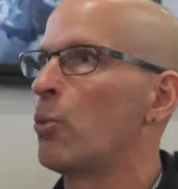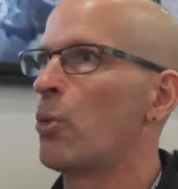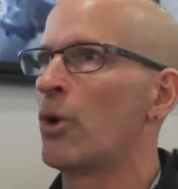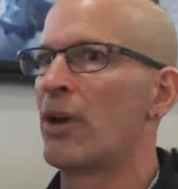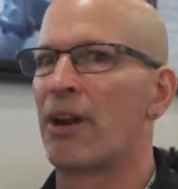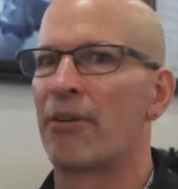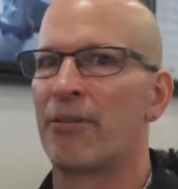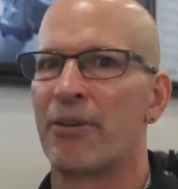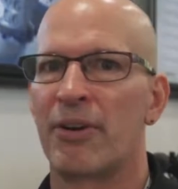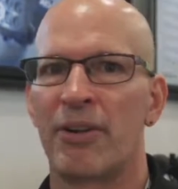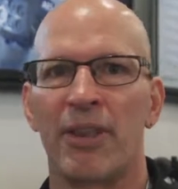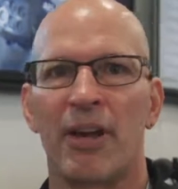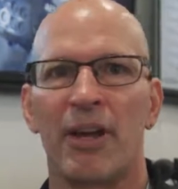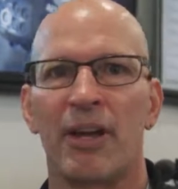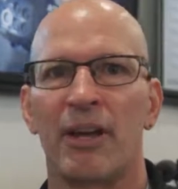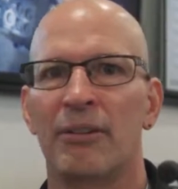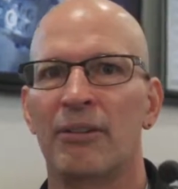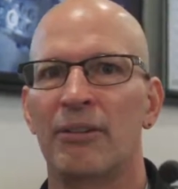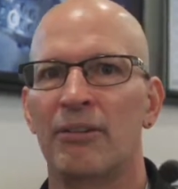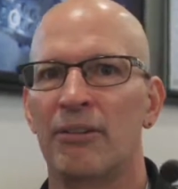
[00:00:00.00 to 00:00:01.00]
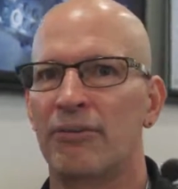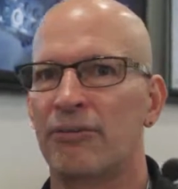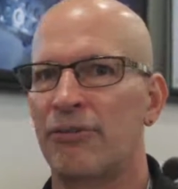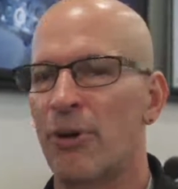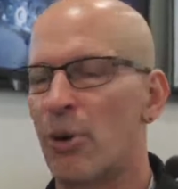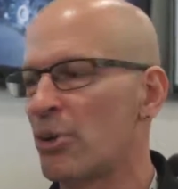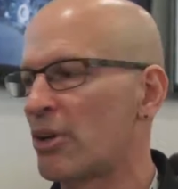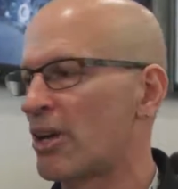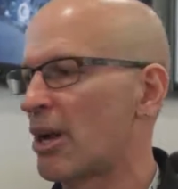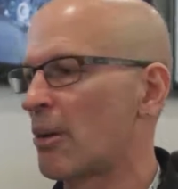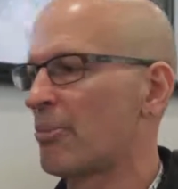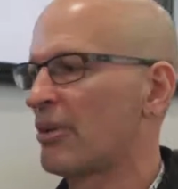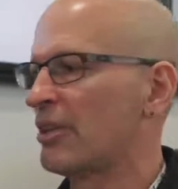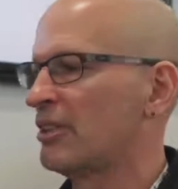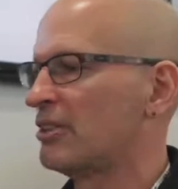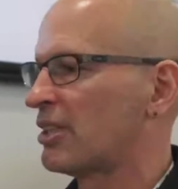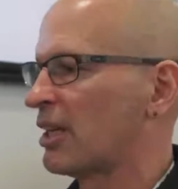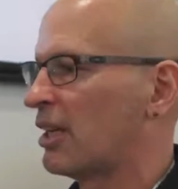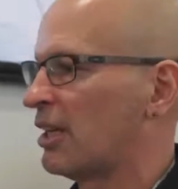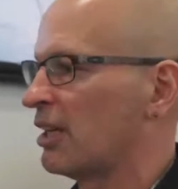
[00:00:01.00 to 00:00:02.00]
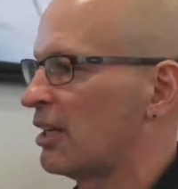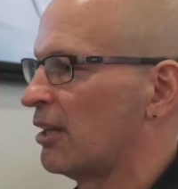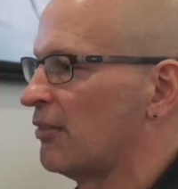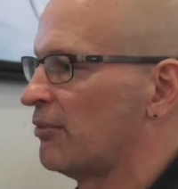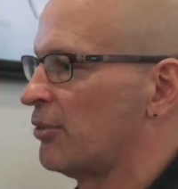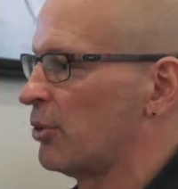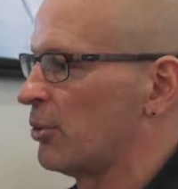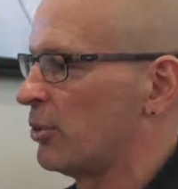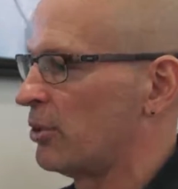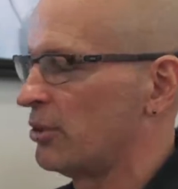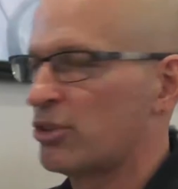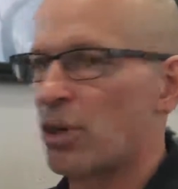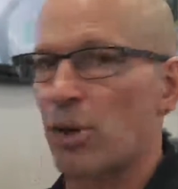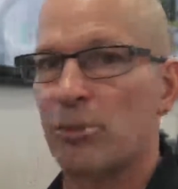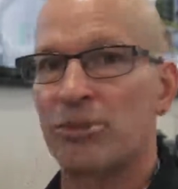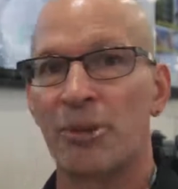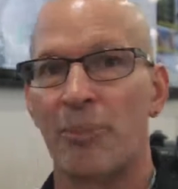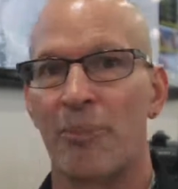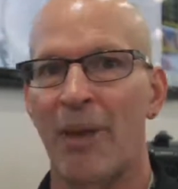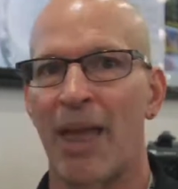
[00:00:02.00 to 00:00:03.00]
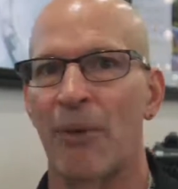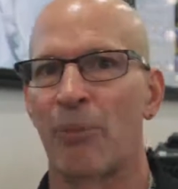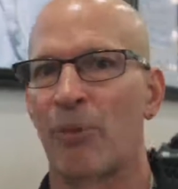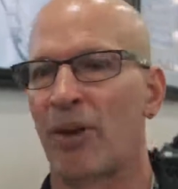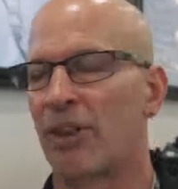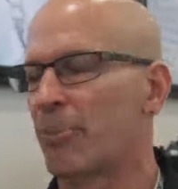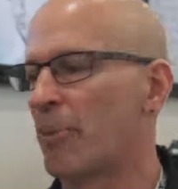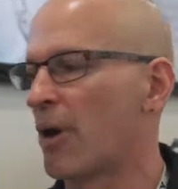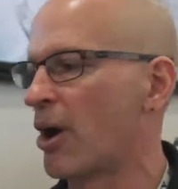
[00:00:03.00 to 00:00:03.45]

whatever the phone company is going to give you in terms of bandwidth.